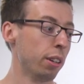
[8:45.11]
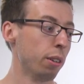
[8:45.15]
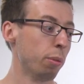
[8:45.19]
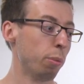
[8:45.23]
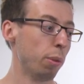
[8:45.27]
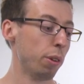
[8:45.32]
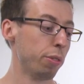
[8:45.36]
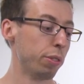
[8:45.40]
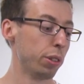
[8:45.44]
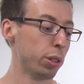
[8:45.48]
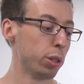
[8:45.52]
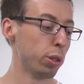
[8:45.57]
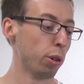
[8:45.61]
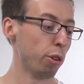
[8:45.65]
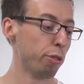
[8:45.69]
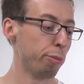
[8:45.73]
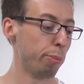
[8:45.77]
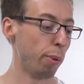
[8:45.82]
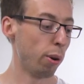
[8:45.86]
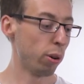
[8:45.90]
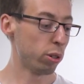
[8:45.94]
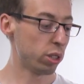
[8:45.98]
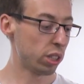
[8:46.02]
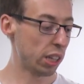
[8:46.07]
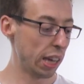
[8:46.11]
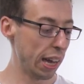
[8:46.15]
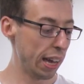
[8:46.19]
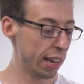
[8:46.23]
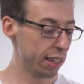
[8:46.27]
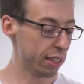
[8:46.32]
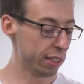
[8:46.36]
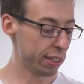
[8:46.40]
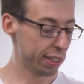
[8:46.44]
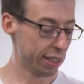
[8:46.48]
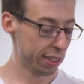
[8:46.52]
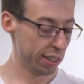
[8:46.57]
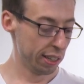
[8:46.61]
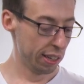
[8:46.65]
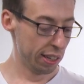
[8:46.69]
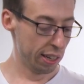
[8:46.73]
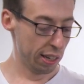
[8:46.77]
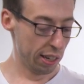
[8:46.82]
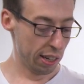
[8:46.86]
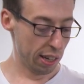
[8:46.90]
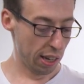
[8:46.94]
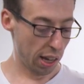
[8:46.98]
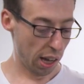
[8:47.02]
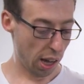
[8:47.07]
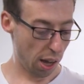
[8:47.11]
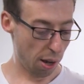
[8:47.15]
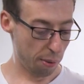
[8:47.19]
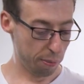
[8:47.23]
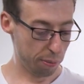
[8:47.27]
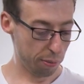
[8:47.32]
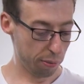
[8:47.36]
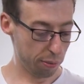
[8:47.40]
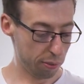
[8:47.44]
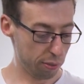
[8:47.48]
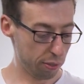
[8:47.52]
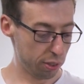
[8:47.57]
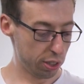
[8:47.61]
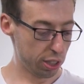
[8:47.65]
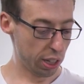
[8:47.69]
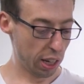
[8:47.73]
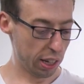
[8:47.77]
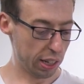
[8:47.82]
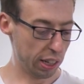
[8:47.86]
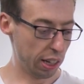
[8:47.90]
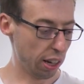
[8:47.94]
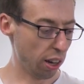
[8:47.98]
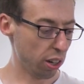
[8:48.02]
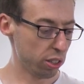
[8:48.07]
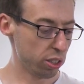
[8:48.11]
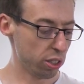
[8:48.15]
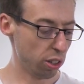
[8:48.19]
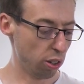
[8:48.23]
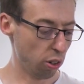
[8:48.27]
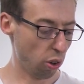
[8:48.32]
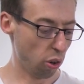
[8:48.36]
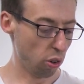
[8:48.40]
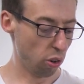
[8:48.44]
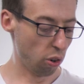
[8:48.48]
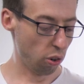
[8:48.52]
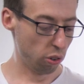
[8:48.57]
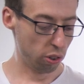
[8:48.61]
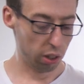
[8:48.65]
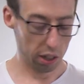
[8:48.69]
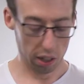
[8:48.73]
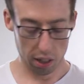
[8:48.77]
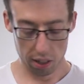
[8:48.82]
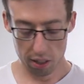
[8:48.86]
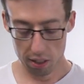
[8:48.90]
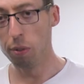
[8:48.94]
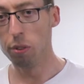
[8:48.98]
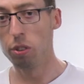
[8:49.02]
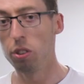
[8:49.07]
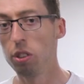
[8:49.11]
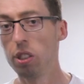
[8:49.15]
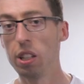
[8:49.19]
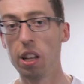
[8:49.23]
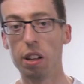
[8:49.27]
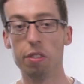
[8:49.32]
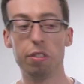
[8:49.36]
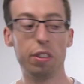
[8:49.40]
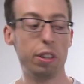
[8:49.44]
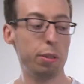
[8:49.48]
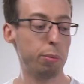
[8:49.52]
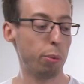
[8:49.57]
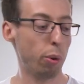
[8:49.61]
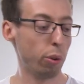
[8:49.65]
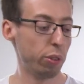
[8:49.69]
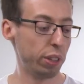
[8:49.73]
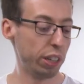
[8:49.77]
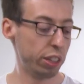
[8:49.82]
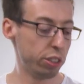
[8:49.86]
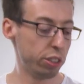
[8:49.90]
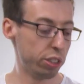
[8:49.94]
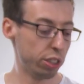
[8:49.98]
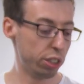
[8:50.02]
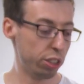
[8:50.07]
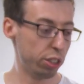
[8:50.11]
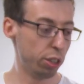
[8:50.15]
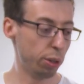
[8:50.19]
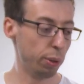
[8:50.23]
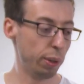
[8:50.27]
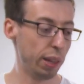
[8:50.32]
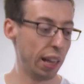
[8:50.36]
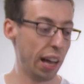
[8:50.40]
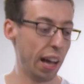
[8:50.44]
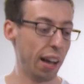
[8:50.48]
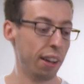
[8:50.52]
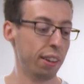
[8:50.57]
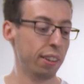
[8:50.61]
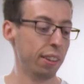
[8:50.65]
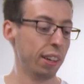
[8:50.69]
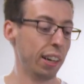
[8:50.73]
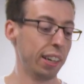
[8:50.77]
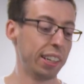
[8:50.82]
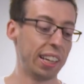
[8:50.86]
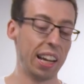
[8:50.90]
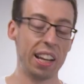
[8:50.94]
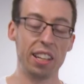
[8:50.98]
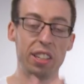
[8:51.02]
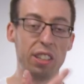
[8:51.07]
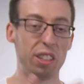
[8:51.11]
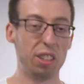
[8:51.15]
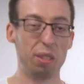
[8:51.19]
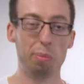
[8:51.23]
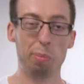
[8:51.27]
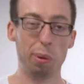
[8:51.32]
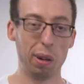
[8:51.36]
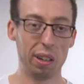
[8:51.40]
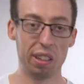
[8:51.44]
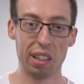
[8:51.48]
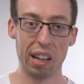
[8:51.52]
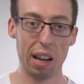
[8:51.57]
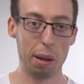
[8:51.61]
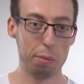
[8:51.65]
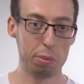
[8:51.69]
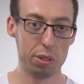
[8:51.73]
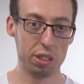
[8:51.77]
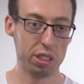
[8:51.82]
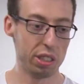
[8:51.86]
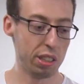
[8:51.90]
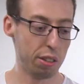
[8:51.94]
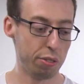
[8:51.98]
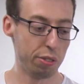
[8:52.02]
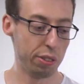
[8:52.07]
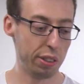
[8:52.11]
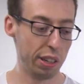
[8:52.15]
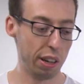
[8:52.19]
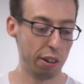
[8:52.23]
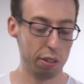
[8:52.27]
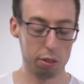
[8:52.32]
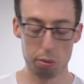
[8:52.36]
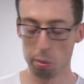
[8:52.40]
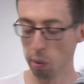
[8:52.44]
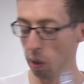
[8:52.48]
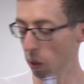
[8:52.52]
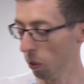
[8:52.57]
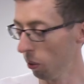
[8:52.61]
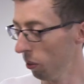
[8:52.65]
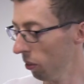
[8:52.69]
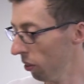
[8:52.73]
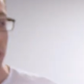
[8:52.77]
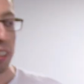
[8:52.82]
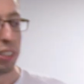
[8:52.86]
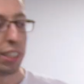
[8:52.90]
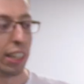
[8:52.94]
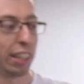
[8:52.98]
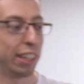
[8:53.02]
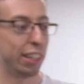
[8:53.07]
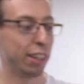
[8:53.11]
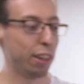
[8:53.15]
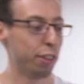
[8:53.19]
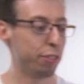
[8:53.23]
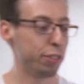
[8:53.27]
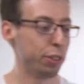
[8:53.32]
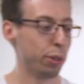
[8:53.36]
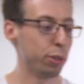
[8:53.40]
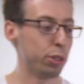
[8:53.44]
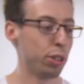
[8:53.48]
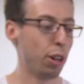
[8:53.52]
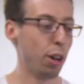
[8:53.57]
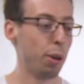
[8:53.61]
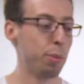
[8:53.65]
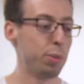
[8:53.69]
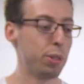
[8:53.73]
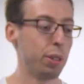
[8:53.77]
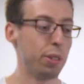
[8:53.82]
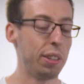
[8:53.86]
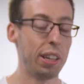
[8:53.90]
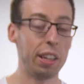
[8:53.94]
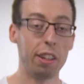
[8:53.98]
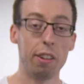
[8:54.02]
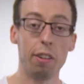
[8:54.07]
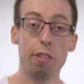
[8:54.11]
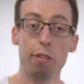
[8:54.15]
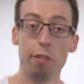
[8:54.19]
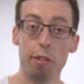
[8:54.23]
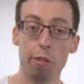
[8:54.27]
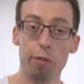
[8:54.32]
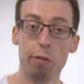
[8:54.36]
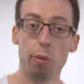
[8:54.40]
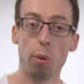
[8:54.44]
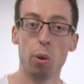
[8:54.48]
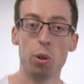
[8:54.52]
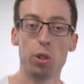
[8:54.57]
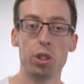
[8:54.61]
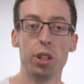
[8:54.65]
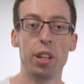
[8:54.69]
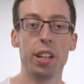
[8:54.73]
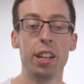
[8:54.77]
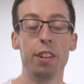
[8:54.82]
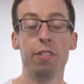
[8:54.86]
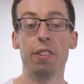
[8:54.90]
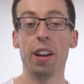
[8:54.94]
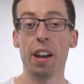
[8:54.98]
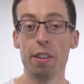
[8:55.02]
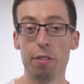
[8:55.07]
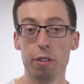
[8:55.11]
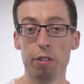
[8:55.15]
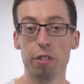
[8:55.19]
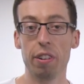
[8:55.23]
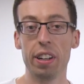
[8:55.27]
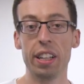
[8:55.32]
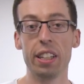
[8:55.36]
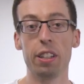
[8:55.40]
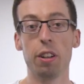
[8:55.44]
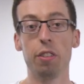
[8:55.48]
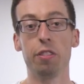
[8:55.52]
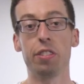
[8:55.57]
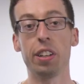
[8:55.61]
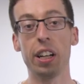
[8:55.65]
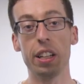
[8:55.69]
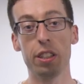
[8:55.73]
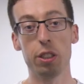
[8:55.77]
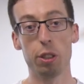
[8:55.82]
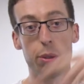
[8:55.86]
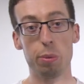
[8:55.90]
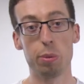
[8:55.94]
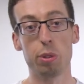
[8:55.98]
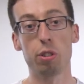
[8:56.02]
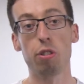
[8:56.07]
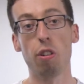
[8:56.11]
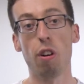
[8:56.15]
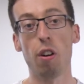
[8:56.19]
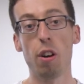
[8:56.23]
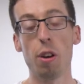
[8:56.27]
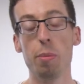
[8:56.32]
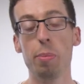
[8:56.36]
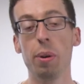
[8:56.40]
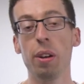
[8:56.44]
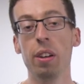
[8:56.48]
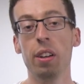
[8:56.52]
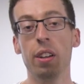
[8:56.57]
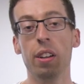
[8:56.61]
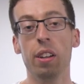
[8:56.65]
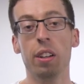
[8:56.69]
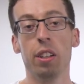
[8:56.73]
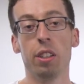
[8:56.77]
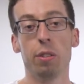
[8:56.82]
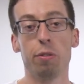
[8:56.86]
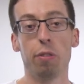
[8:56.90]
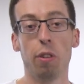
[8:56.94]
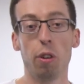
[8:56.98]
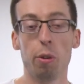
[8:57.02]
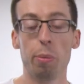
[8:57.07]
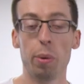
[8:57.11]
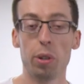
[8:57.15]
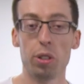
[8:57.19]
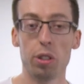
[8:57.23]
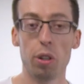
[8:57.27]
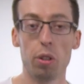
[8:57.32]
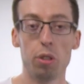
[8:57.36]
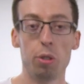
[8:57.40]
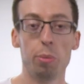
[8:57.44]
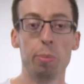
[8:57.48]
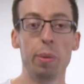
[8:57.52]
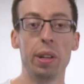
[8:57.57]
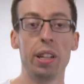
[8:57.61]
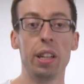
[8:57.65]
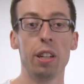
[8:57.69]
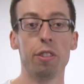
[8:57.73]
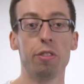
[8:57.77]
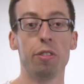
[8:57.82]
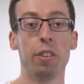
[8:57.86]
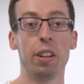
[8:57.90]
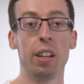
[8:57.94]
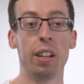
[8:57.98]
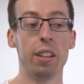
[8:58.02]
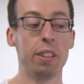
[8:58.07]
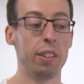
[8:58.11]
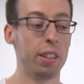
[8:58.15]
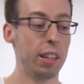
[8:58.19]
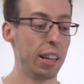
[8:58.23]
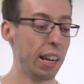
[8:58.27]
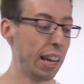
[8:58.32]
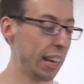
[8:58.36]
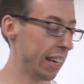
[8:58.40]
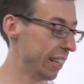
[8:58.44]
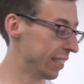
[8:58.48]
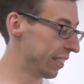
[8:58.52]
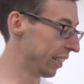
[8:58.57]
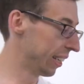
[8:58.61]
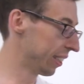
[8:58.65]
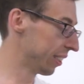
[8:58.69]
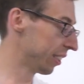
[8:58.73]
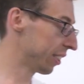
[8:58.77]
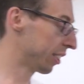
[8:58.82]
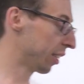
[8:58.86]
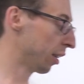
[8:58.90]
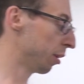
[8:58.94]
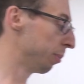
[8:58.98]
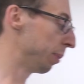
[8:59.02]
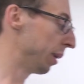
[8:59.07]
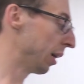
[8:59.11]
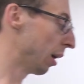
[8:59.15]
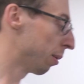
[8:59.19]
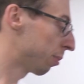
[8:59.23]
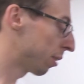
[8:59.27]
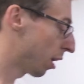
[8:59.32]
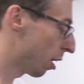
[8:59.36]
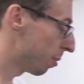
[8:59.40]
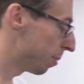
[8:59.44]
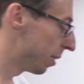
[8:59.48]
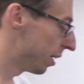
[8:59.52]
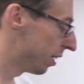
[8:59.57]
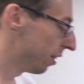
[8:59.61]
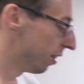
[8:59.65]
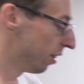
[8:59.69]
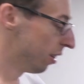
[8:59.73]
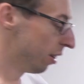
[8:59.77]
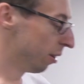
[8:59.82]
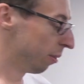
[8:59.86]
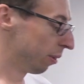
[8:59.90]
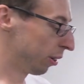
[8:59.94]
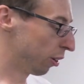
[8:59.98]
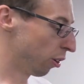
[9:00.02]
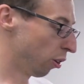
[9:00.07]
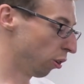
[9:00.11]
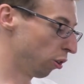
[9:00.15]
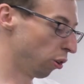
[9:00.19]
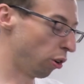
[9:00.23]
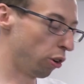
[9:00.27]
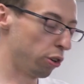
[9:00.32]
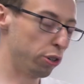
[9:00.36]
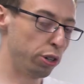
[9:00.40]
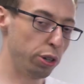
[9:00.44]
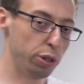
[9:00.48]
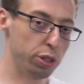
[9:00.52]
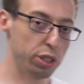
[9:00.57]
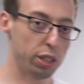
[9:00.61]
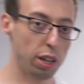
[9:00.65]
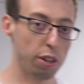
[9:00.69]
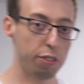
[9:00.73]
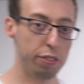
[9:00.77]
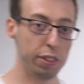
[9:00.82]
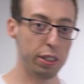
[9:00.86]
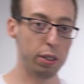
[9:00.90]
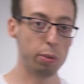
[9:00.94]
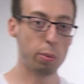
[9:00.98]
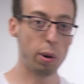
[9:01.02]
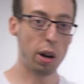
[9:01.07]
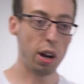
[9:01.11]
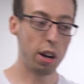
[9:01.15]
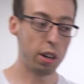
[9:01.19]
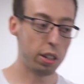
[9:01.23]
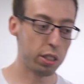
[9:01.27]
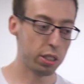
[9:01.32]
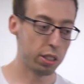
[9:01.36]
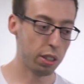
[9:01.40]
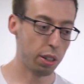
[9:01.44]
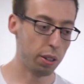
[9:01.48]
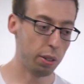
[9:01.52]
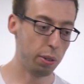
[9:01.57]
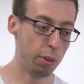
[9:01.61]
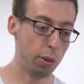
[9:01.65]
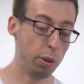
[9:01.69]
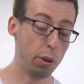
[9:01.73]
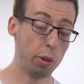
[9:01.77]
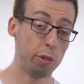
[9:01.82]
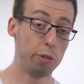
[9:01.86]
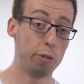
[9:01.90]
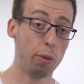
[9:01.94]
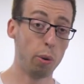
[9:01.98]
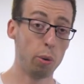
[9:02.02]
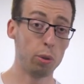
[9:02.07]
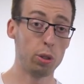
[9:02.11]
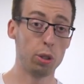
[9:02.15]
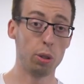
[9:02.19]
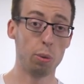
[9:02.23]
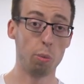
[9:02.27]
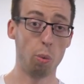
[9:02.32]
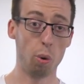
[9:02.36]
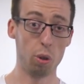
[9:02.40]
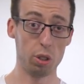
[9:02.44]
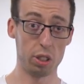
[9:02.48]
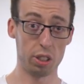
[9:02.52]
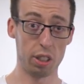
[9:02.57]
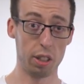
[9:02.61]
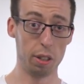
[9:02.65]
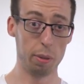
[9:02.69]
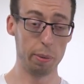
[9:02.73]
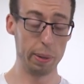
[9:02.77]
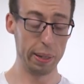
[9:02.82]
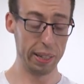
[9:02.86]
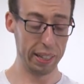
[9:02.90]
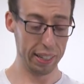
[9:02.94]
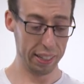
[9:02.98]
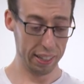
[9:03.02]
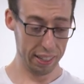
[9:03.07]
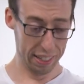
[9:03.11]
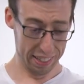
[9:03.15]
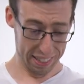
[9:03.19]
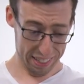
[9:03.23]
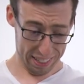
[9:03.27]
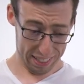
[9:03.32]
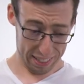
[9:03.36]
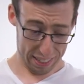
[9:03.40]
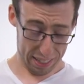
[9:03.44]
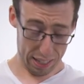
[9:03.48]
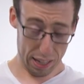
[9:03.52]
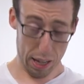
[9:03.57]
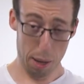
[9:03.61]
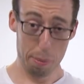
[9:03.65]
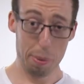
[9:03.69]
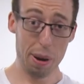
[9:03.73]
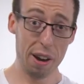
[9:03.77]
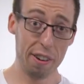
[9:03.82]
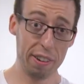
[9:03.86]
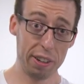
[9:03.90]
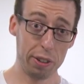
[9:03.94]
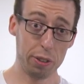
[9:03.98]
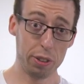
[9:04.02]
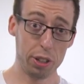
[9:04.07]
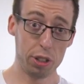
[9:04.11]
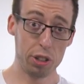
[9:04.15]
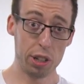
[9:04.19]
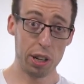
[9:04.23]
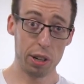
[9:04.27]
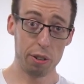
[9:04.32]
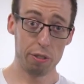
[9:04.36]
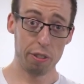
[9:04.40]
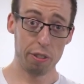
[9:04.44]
with the softbox kits. Certainly lasts a lot longer. Definitely more things you can do with that. Again, you could put clamps and stuff on there as well. Taking enough of your time, so thank you everyone for watching. If you haven't already, don't forget to subscribe. Follow my social media for the latest things that's going to be upcoming. Got a lot of new stuff in the works, so look forward to what's going to be appearing on the channel